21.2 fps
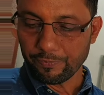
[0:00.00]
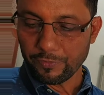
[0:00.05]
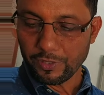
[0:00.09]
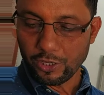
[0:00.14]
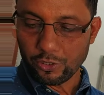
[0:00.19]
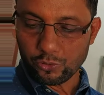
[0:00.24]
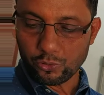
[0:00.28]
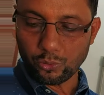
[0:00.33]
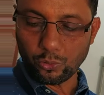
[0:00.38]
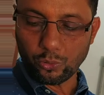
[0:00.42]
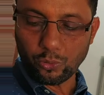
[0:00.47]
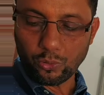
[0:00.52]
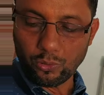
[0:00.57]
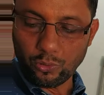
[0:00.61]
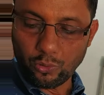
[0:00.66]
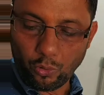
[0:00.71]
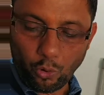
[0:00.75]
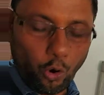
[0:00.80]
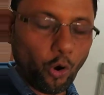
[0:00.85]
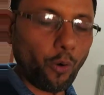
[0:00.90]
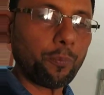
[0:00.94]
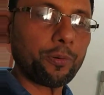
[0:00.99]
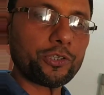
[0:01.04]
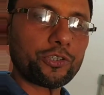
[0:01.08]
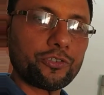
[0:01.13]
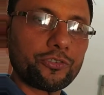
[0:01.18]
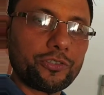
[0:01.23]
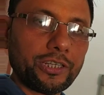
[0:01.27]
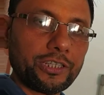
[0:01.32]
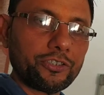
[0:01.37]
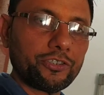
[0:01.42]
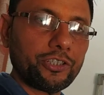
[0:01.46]
So hope
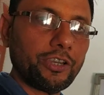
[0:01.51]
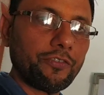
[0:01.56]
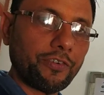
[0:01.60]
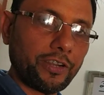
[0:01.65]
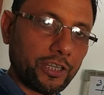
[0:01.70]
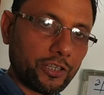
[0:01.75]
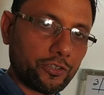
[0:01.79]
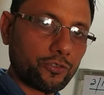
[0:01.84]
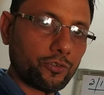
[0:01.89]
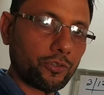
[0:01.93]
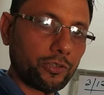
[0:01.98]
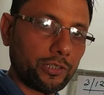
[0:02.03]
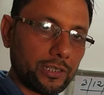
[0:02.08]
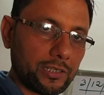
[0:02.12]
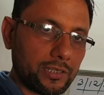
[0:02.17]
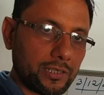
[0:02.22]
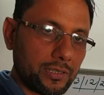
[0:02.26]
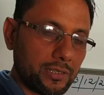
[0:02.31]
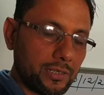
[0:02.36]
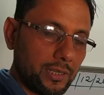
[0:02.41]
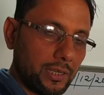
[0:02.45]
students you have understood this.